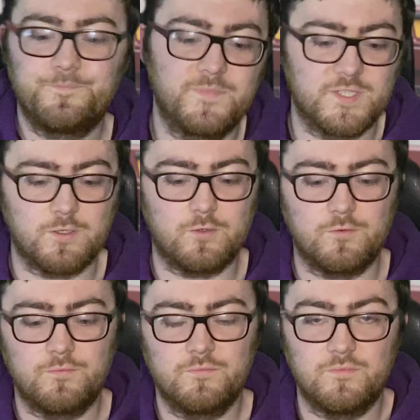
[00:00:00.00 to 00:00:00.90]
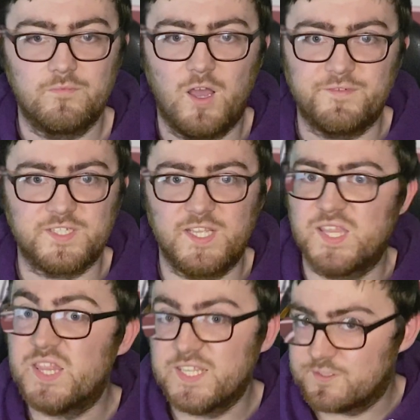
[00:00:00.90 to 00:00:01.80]
So obviously
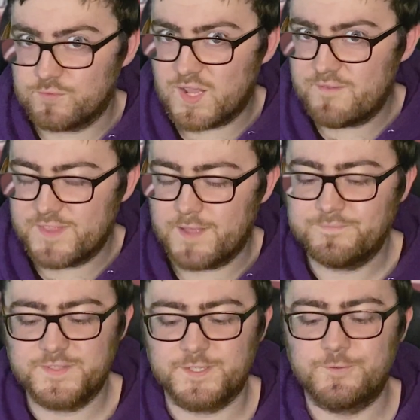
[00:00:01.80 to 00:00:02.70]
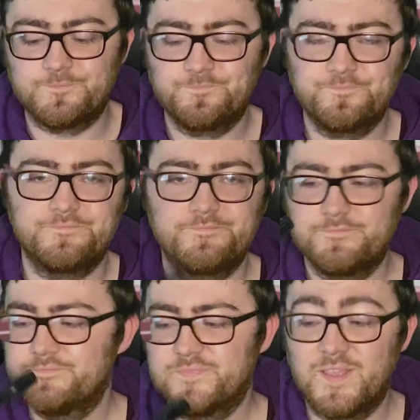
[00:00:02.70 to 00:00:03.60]
these don't have that, so
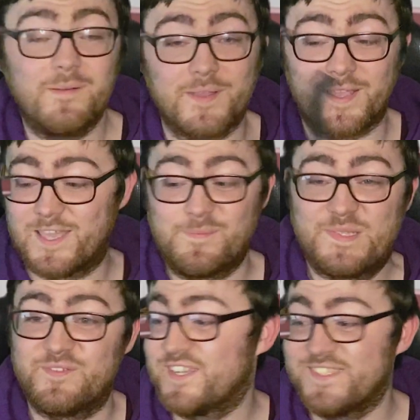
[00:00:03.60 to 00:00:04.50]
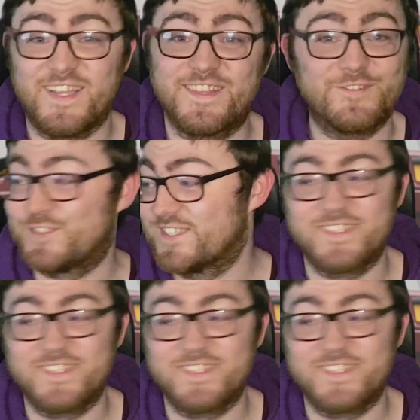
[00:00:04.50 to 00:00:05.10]
I can't believe I actually had those just